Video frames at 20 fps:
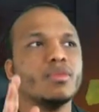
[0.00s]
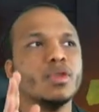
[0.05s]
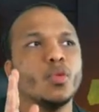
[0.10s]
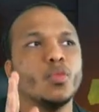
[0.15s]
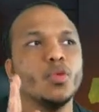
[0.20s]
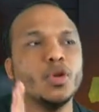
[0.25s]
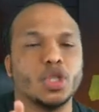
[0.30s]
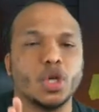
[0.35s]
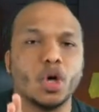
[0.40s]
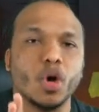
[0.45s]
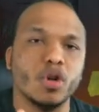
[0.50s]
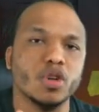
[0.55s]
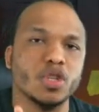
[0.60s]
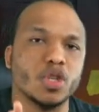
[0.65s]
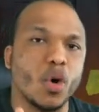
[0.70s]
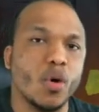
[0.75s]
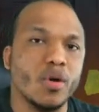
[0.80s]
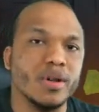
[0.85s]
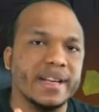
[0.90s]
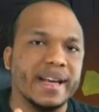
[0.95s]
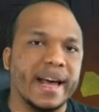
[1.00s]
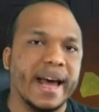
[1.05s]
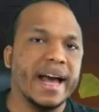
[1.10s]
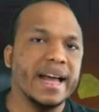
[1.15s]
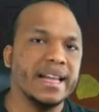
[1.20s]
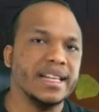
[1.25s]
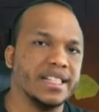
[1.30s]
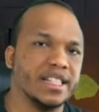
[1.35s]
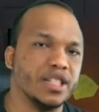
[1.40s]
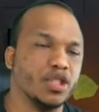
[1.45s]
which calls on the
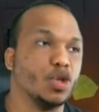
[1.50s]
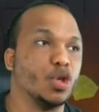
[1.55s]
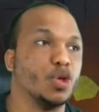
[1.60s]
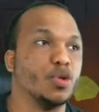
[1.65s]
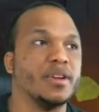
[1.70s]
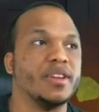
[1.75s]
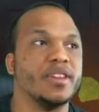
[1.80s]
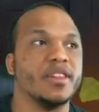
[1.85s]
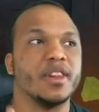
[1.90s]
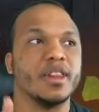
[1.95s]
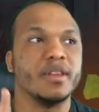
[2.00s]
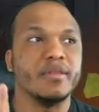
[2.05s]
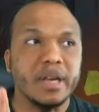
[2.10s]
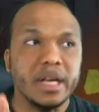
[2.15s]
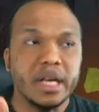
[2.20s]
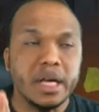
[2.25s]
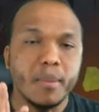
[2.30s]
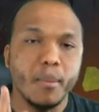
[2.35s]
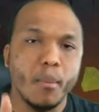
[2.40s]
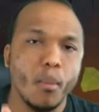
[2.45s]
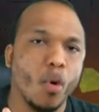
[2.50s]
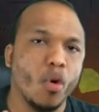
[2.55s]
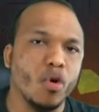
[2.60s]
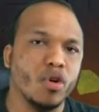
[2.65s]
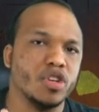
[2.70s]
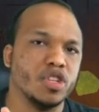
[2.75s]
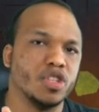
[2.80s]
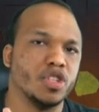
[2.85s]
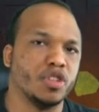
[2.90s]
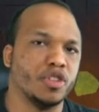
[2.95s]
entity to create 3
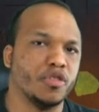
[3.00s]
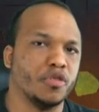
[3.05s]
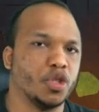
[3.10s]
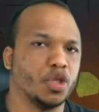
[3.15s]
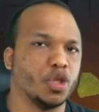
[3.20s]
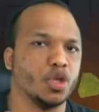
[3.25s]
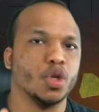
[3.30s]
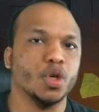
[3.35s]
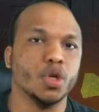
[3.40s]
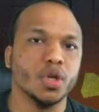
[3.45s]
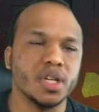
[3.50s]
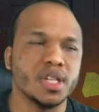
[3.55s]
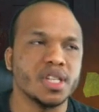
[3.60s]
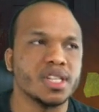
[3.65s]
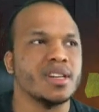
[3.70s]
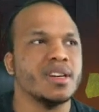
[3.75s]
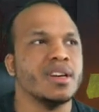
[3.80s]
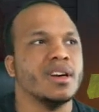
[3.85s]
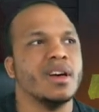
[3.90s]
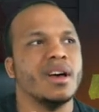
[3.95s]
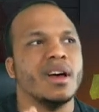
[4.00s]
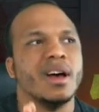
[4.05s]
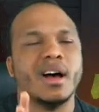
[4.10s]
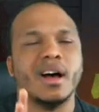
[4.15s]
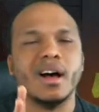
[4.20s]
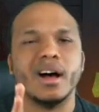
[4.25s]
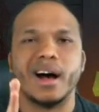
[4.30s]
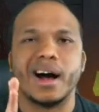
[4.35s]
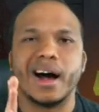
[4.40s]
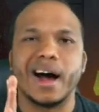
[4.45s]
more sacrificial hooks,
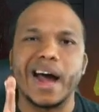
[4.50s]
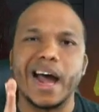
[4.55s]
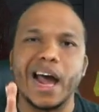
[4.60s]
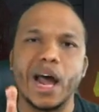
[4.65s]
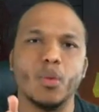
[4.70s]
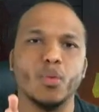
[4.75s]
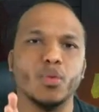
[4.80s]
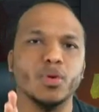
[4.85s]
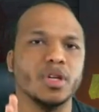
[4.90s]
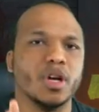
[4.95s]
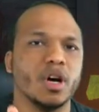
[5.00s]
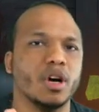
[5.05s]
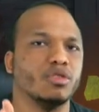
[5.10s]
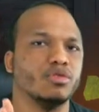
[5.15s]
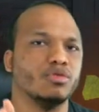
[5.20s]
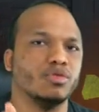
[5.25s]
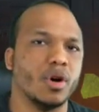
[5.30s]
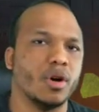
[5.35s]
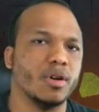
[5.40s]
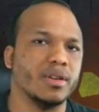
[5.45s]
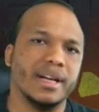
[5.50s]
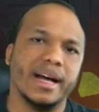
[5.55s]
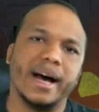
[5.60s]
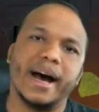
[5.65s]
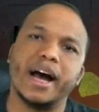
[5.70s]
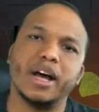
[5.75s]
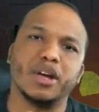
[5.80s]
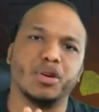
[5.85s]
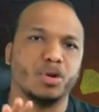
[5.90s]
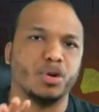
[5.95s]
I would not run
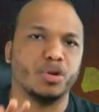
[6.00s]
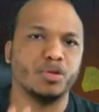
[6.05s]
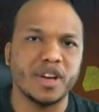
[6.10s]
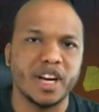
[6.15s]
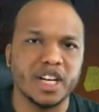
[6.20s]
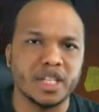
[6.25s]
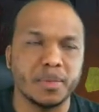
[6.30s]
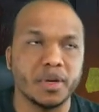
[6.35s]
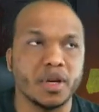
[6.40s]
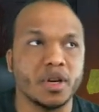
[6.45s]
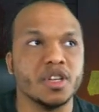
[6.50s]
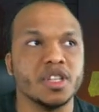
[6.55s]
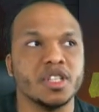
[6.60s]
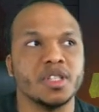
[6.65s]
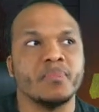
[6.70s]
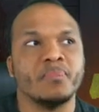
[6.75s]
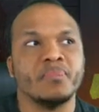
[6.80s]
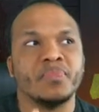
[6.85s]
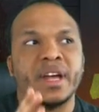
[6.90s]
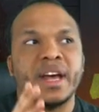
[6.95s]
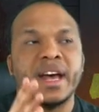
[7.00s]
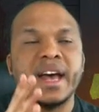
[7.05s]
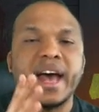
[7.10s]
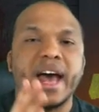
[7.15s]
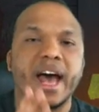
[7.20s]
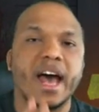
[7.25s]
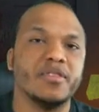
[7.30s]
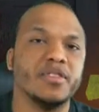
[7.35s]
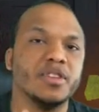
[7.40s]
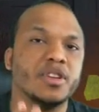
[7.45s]
Iron Grasp, because
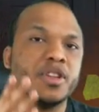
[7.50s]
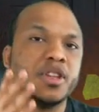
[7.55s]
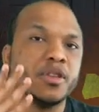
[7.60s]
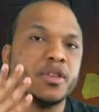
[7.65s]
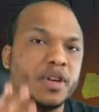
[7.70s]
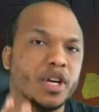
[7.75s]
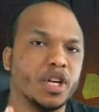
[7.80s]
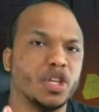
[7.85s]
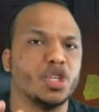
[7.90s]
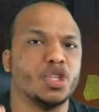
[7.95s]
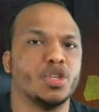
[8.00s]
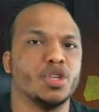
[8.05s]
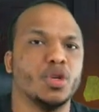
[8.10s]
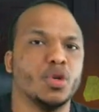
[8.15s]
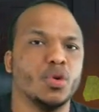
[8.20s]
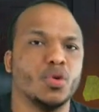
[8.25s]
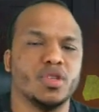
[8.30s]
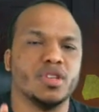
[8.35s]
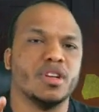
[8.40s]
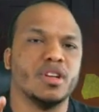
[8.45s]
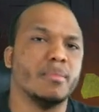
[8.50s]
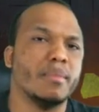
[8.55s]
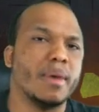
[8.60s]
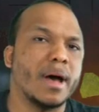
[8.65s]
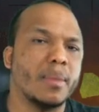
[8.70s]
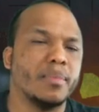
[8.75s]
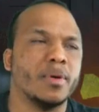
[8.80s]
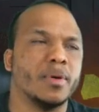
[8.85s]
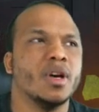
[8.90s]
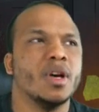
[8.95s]
having 3 additional hooks on the
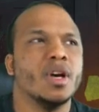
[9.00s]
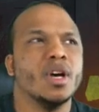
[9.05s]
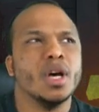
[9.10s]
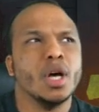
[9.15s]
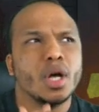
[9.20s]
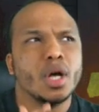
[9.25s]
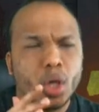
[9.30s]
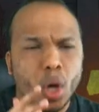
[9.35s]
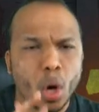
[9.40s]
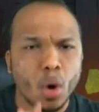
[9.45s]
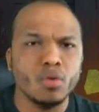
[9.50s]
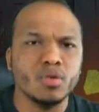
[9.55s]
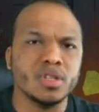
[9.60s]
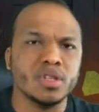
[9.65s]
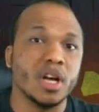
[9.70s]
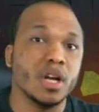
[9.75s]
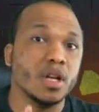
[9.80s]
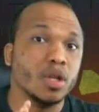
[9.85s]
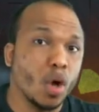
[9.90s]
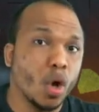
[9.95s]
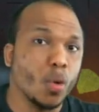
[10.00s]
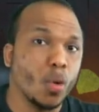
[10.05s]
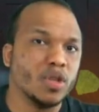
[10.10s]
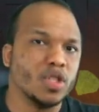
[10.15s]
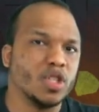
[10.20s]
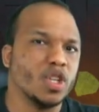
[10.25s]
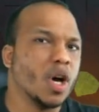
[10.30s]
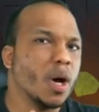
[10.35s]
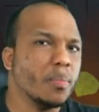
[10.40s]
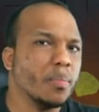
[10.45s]
map goes a long way
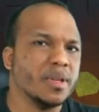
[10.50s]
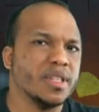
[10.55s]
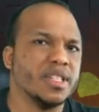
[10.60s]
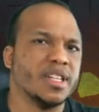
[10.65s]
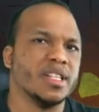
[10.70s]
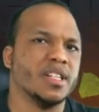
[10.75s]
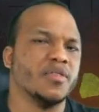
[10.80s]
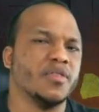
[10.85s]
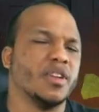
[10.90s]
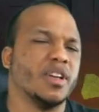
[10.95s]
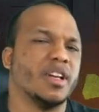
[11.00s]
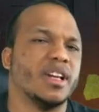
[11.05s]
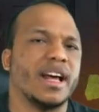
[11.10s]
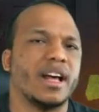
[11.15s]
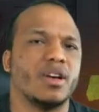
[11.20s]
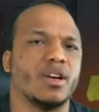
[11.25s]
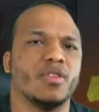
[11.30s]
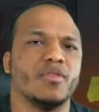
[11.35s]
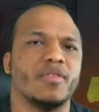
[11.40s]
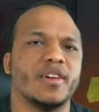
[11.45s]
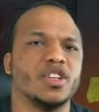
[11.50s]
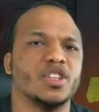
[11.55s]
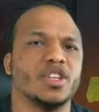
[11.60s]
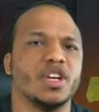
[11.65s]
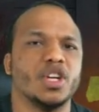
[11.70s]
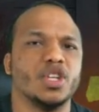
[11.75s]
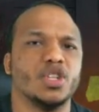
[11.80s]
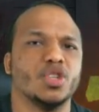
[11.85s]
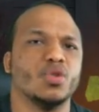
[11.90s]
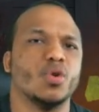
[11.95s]
to compensating for the lack of
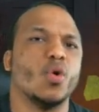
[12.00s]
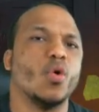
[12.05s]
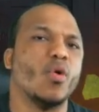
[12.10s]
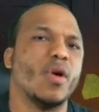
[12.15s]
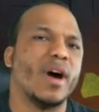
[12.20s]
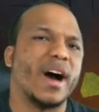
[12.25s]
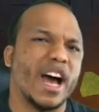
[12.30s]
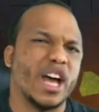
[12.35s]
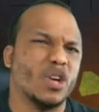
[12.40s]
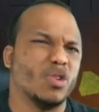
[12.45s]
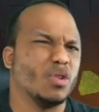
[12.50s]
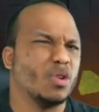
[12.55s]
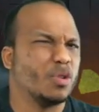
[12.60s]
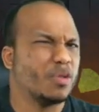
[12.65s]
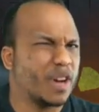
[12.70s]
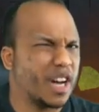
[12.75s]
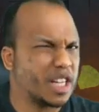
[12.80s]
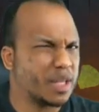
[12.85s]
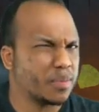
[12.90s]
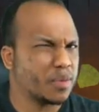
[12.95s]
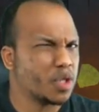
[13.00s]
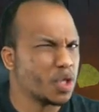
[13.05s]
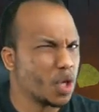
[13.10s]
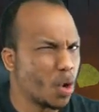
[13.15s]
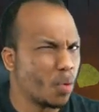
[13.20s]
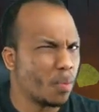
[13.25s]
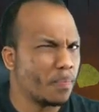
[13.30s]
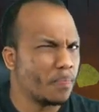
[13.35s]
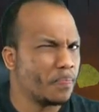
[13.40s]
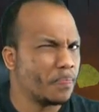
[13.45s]
Agitation or Iron Grasp.
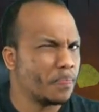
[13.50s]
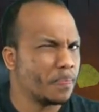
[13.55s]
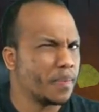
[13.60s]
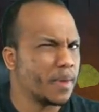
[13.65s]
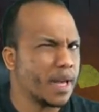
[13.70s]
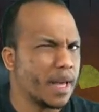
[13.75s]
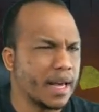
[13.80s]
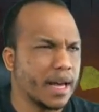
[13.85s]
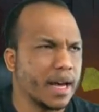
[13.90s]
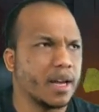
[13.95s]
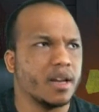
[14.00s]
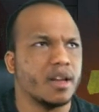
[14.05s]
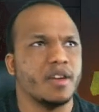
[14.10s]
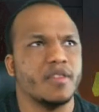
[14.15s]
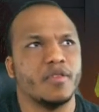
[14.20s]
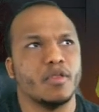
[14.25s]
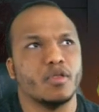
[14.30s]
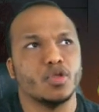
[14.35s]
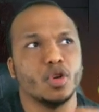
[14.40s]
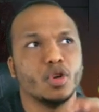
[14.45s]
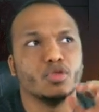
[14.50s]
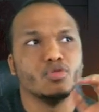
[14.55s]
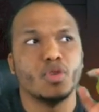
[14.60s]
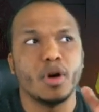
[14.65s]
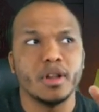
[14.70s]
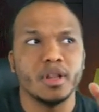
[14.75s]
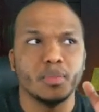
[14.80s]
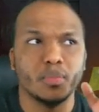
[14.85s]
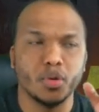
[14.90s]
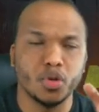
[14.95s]
So again, if I was going to
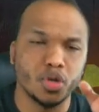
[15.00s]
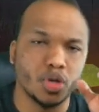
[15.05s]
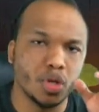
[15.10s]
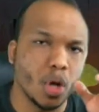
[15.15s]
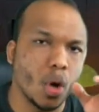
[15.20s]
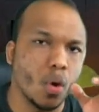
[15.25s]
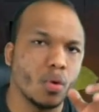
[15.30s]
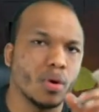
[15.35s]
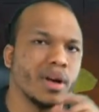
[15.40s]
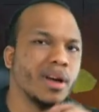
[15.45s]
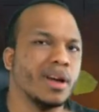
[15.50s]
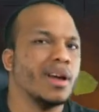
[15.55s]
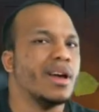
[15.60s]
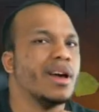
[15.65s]
run Putrid Oak,